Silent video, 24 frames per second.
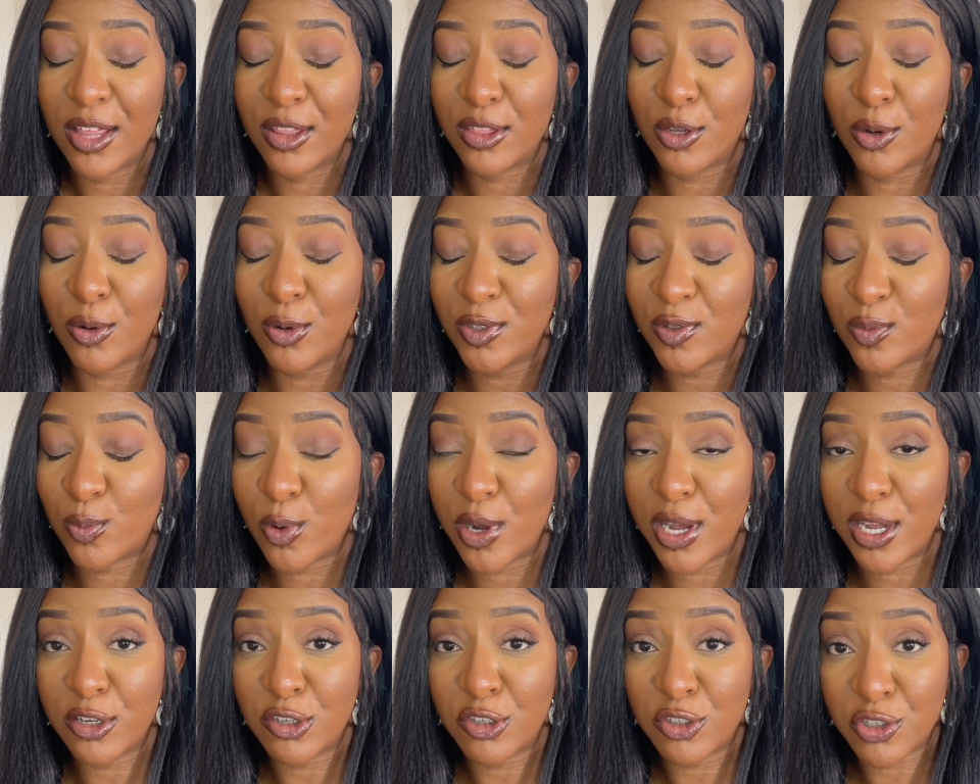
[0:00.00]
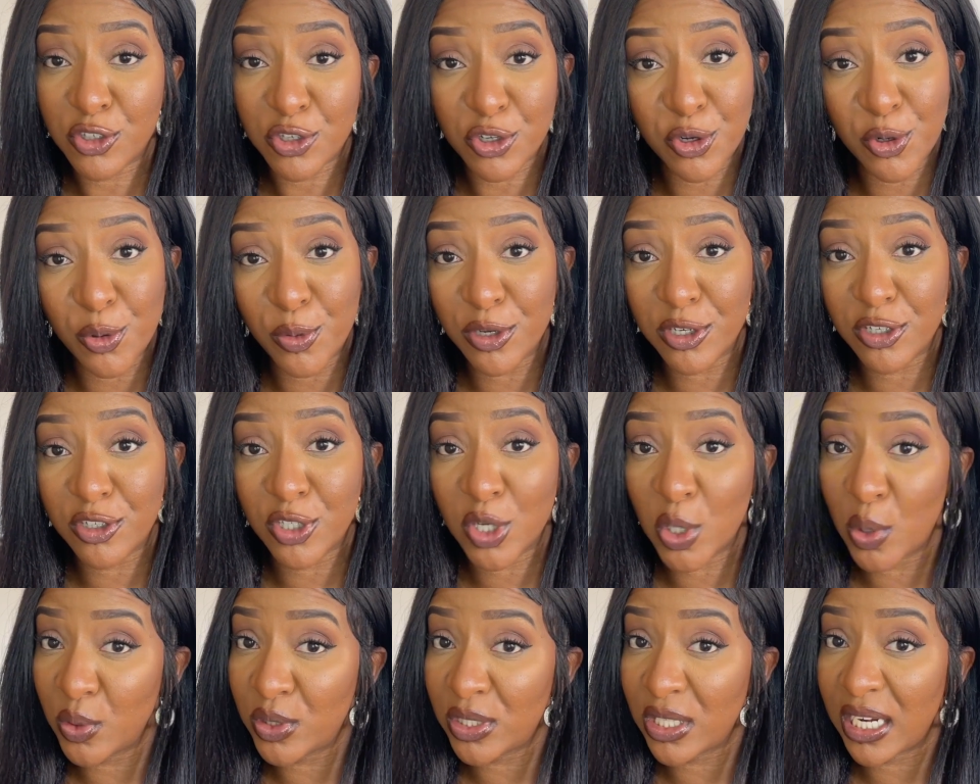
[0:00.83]
Those were two
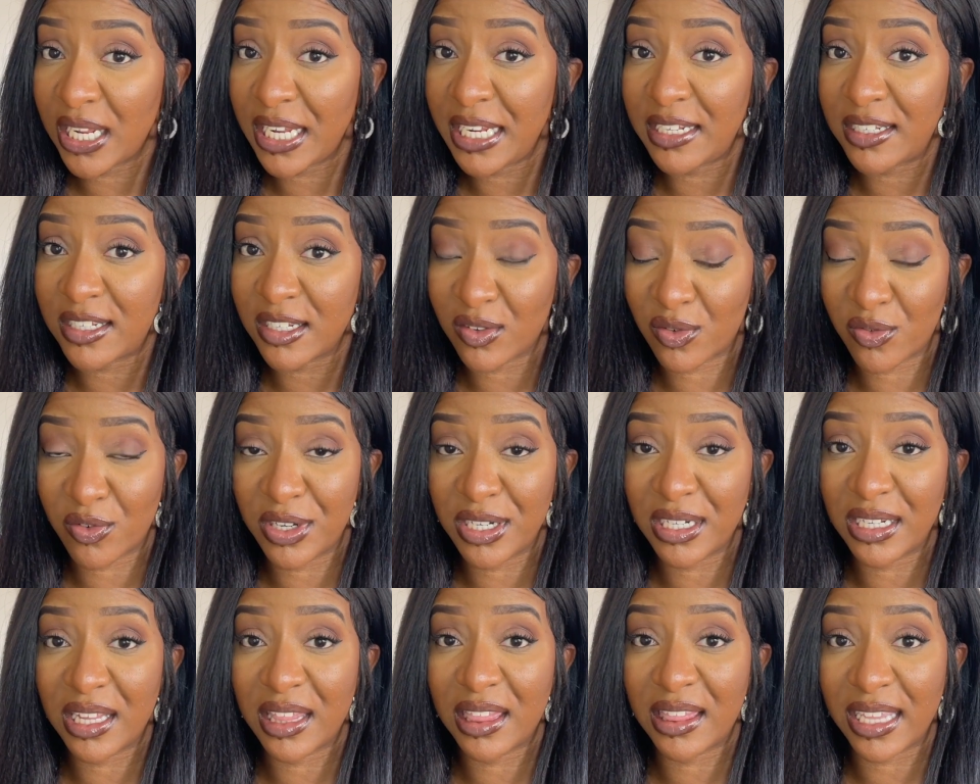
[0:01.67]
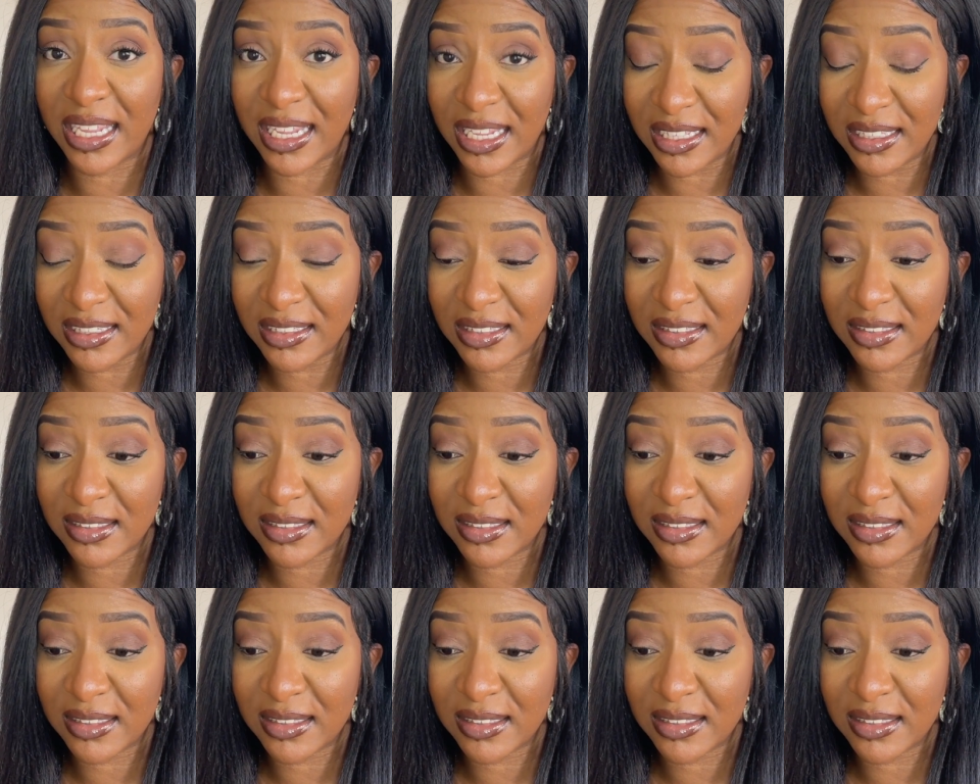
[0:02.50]
totally different things.